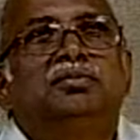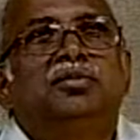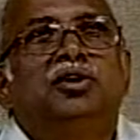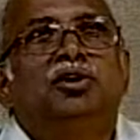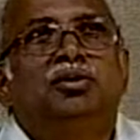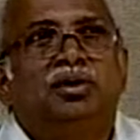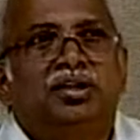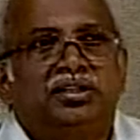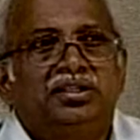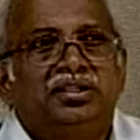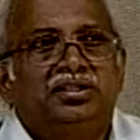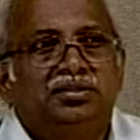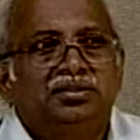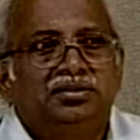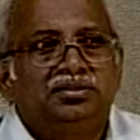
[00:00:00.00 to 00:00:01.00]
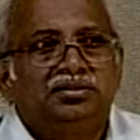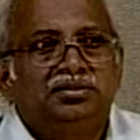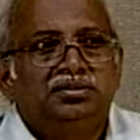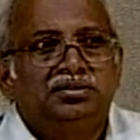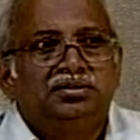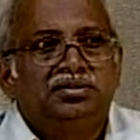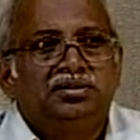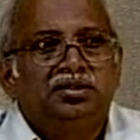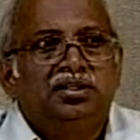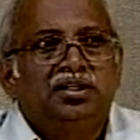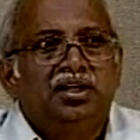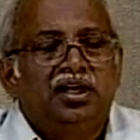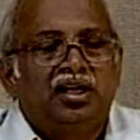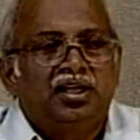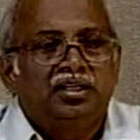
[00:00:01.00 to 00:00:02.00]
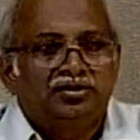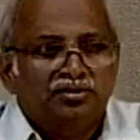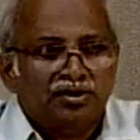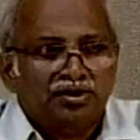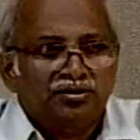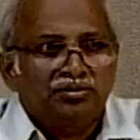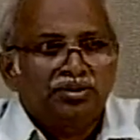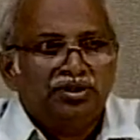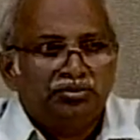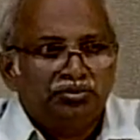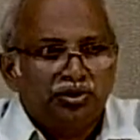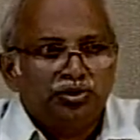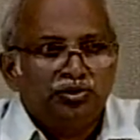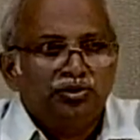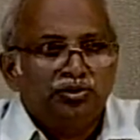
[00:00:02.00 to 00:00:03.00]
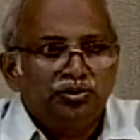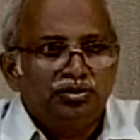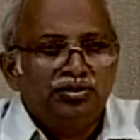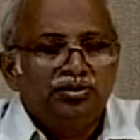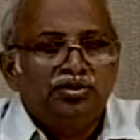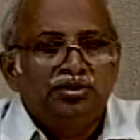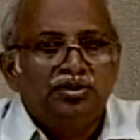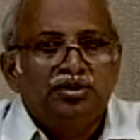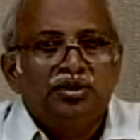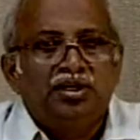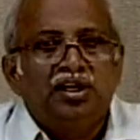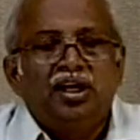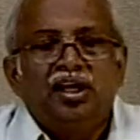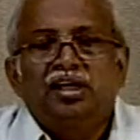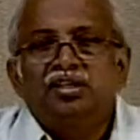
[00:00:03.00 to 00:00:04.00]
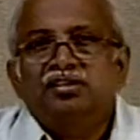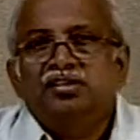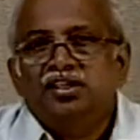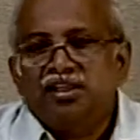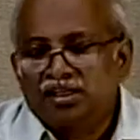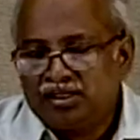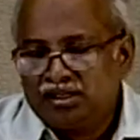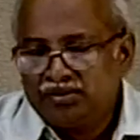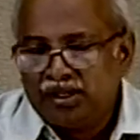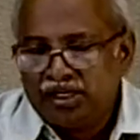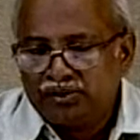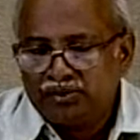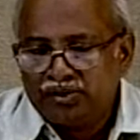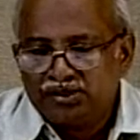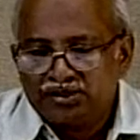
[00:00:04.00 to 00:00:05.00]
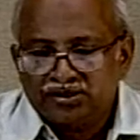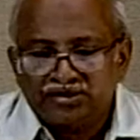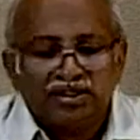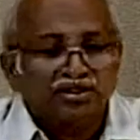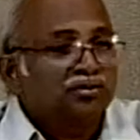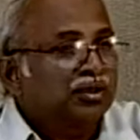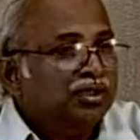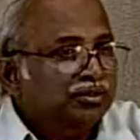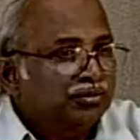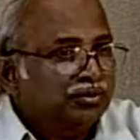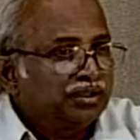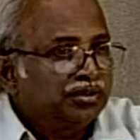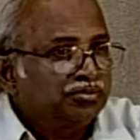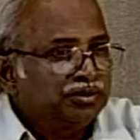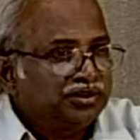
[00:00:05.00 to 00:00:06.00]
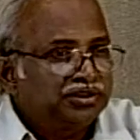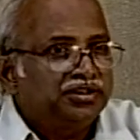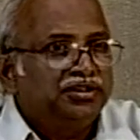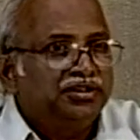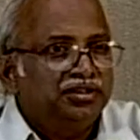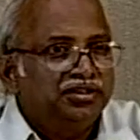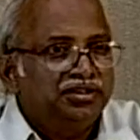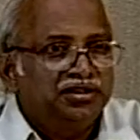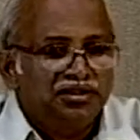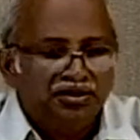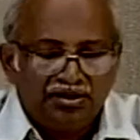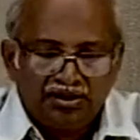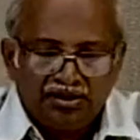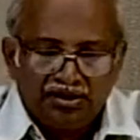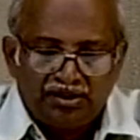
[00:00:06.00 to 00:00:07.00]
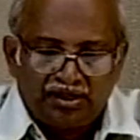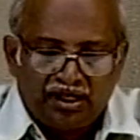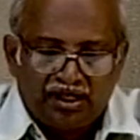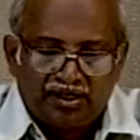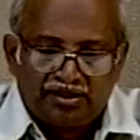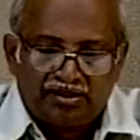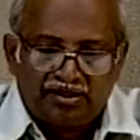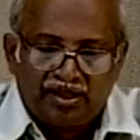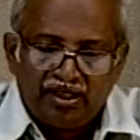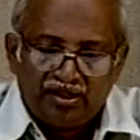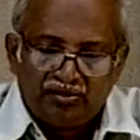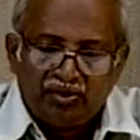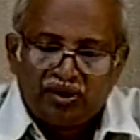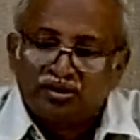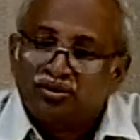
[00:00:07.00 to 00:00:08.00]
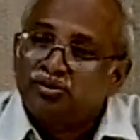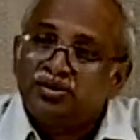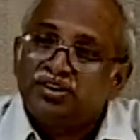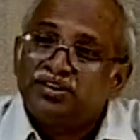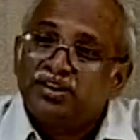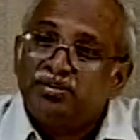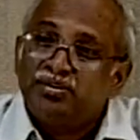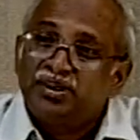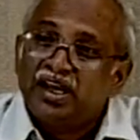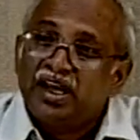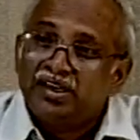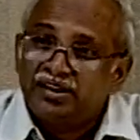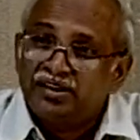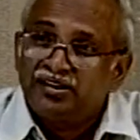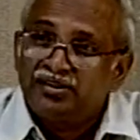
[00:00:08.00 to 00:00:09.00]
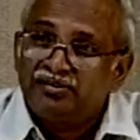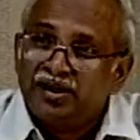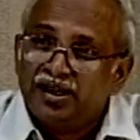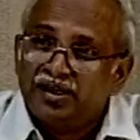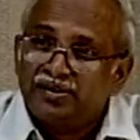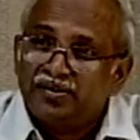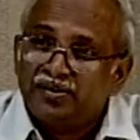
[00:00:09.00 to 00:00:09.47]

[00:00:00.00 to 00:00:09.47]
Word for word: Guwahati as waterway number 2. And Kerala backwaters as waterway number 3, and 10 waterways have been identified.